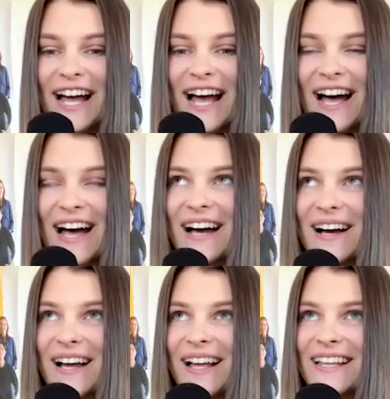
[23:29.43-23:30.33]
I'll
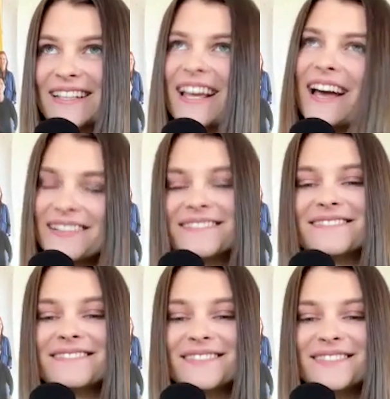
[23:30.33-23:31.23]

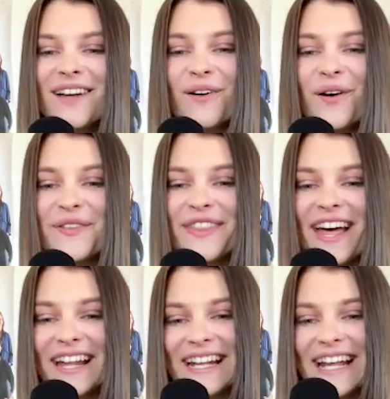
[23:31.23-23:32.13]
go with that.